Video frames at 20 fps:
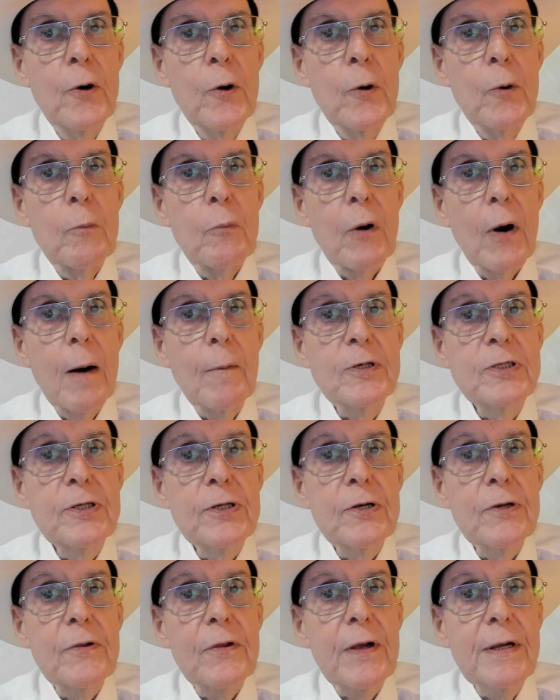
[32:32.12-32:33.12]
Promise
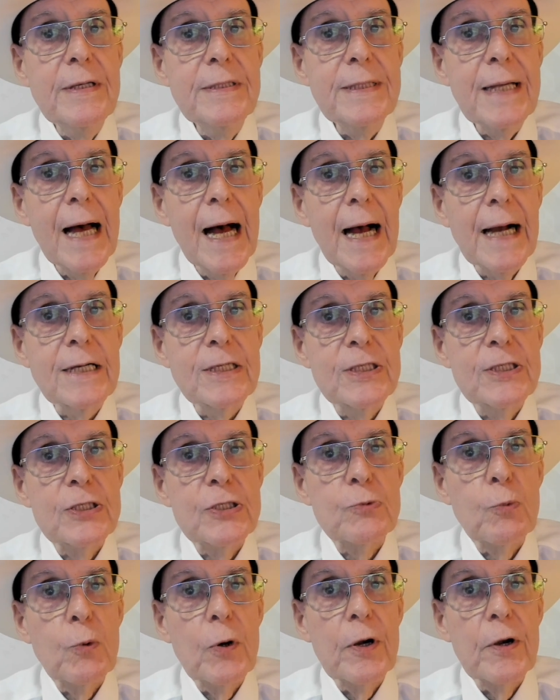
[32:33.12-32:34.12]
you these
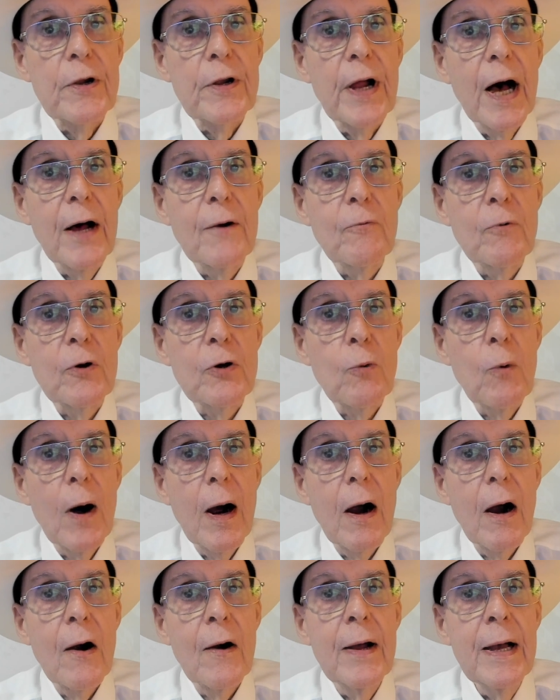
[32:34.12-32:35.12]
actions will not
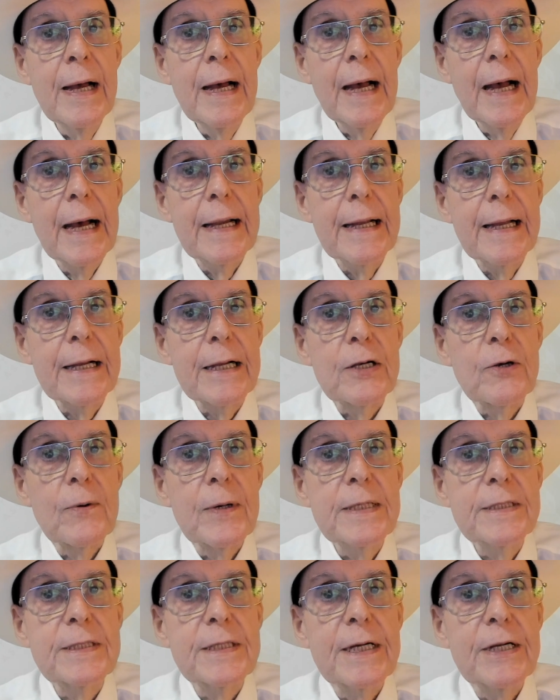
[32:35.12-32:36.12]
require an
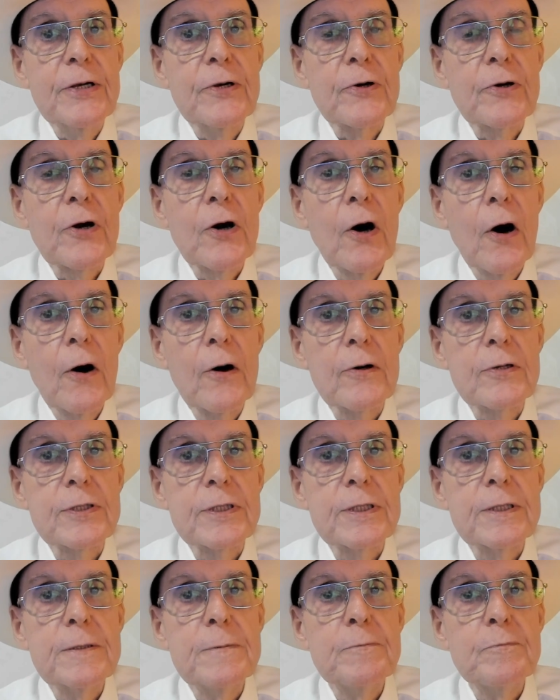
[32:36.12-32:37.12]
increase in your
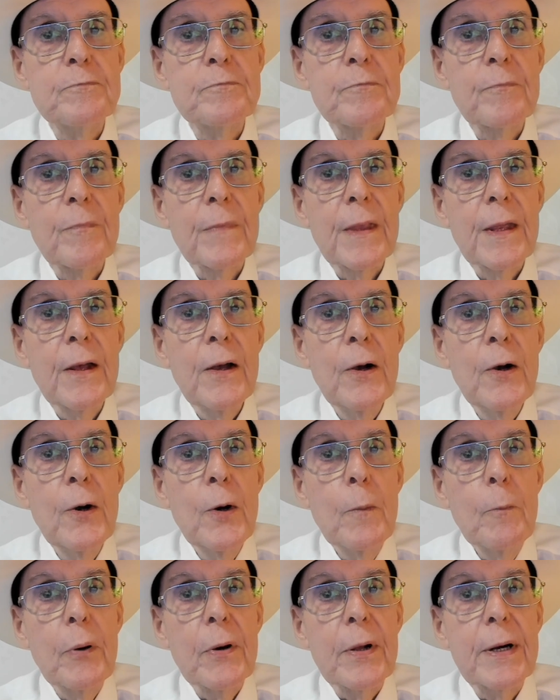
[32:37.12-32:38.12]
cost.
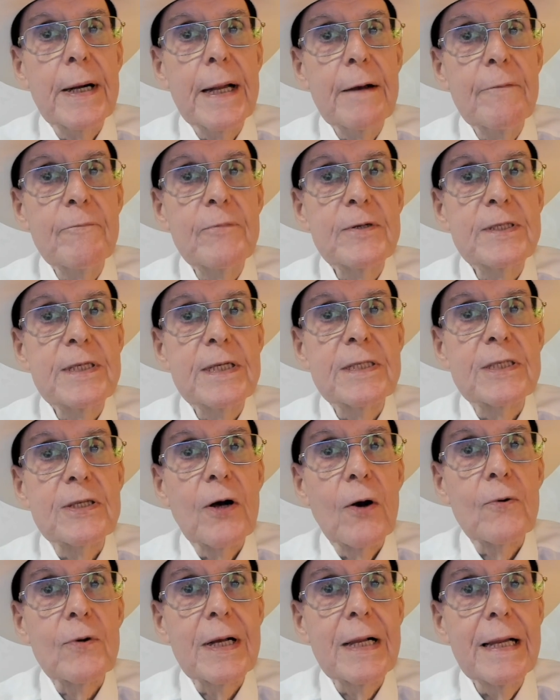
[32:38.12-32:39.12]
Put an emphasis
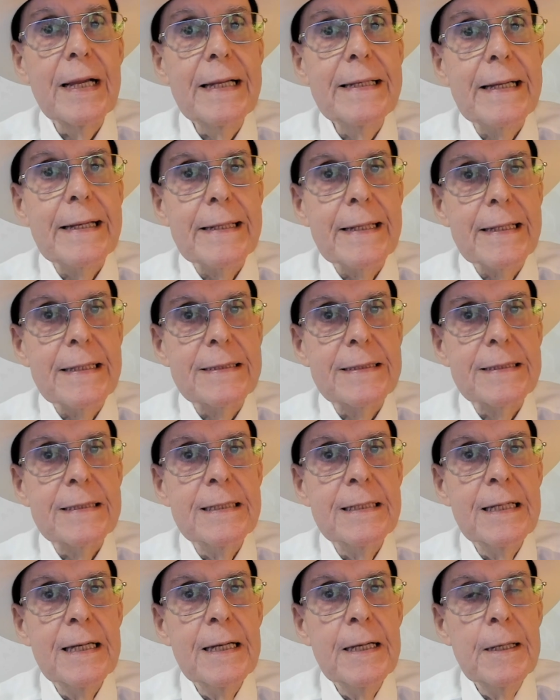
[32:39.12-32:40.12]
on
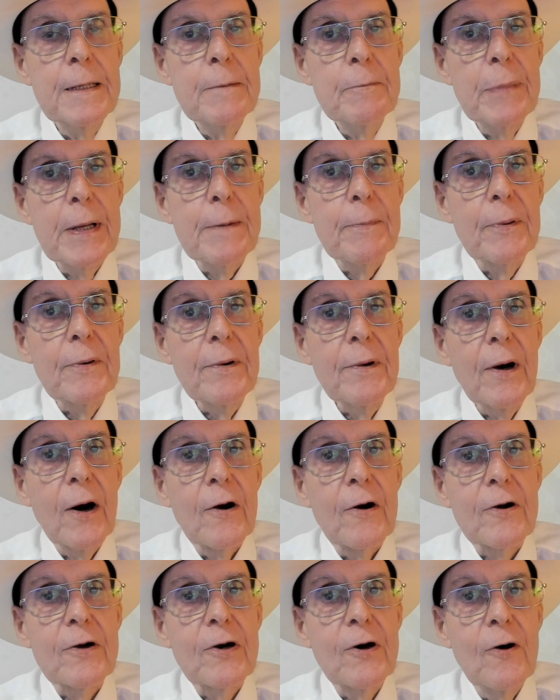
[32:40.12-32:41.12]
cleanliness. People
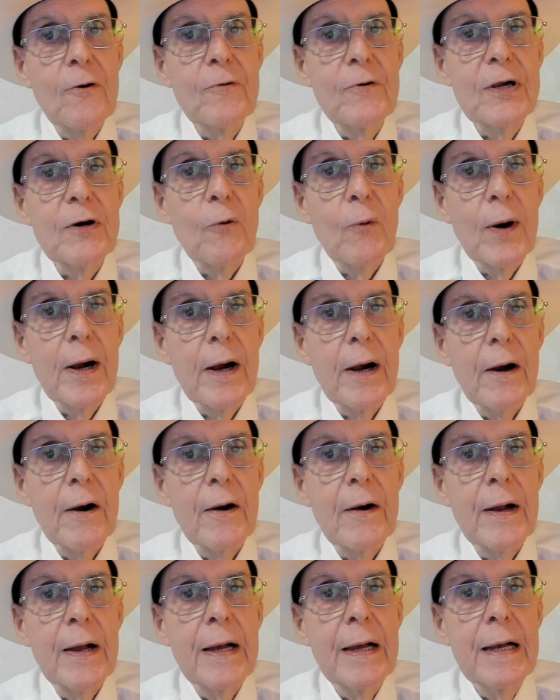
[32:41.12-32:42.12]
are COVID
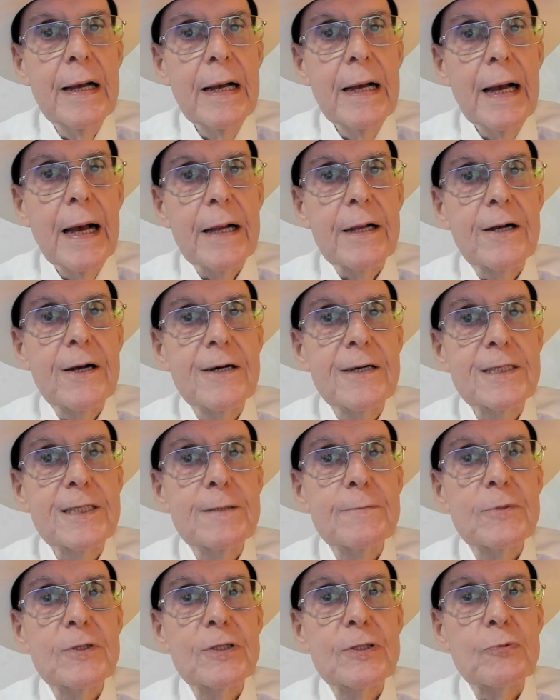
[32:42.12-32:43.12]
aware, and
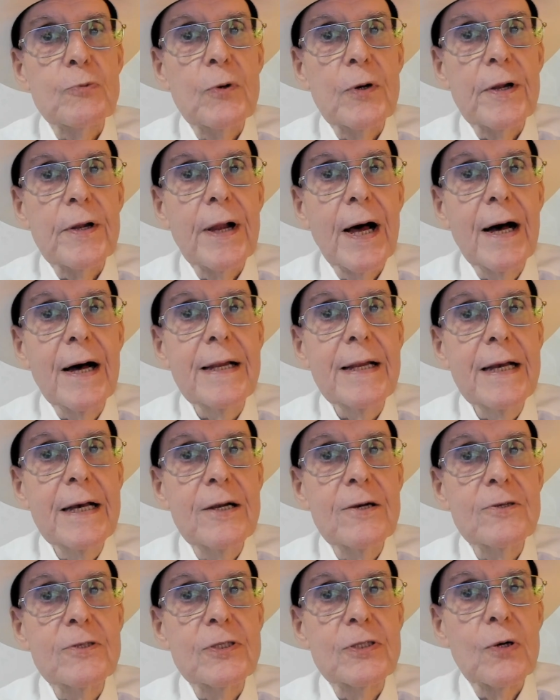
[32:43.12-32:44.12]
customers will not
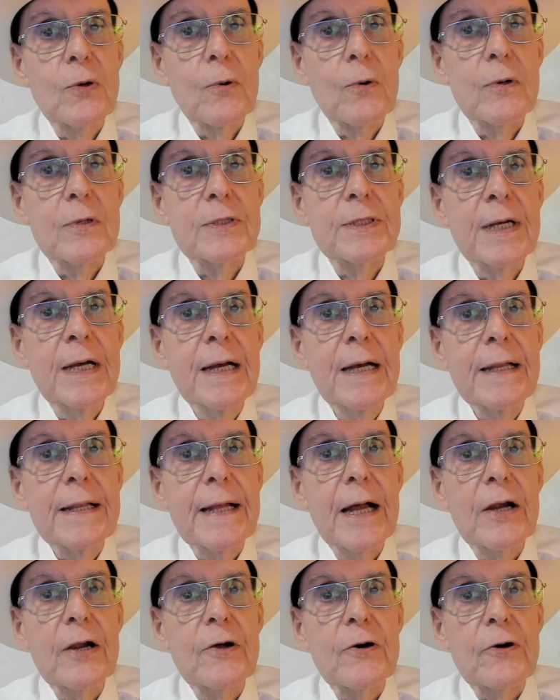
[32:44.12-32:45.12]
enter stores
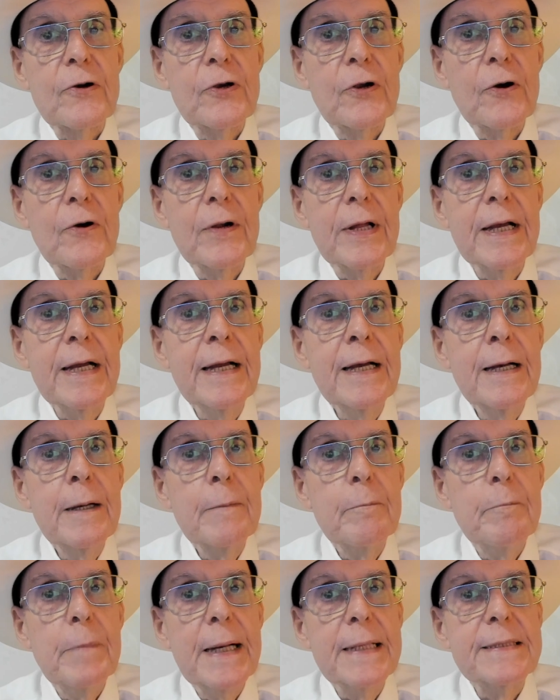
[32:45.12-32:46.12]
that look dirty,
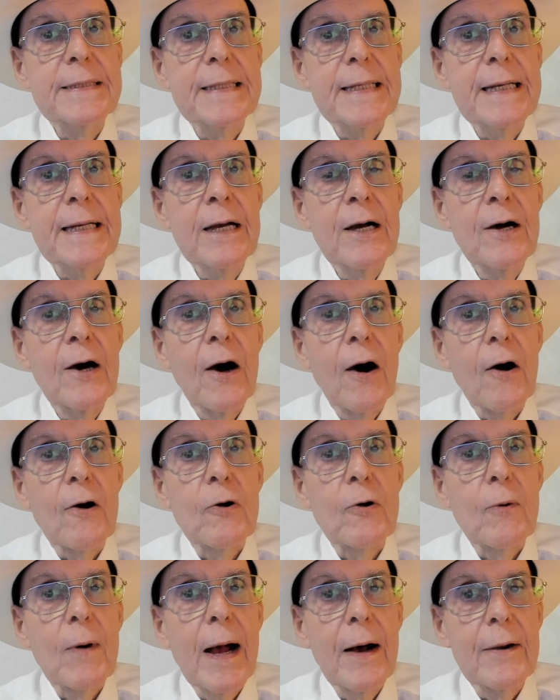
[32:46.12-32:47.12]
messy, or
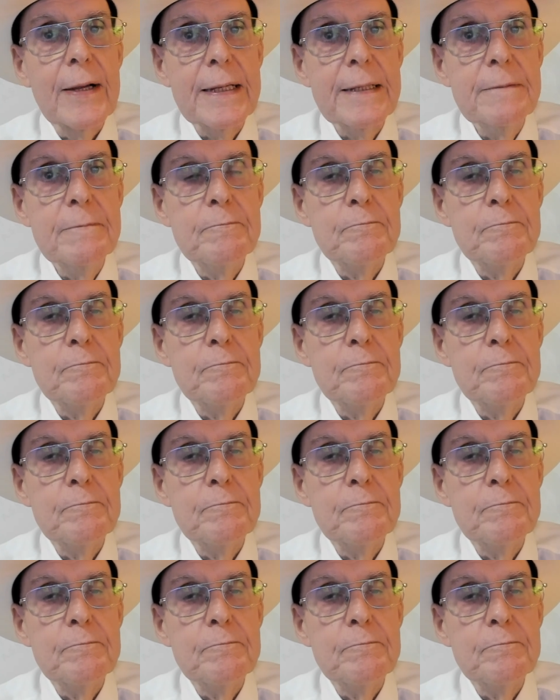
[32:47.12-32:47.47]
crowded.